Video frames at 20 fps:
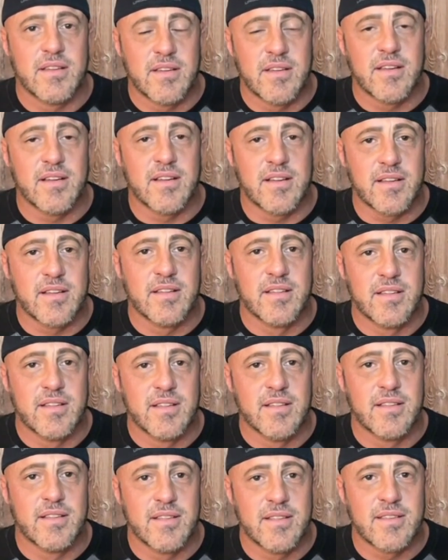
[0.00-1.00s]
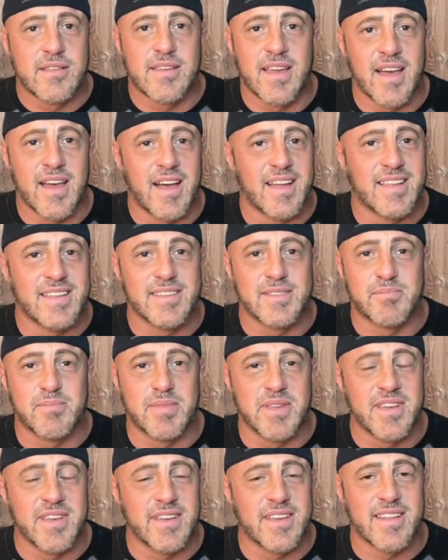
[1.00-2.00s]
Yeah. God, he's
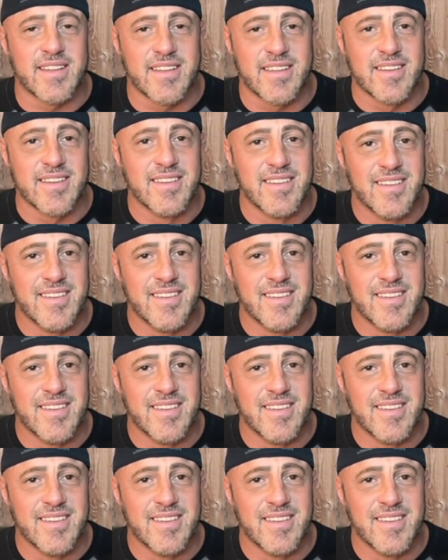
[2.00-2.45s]
big, isn't he?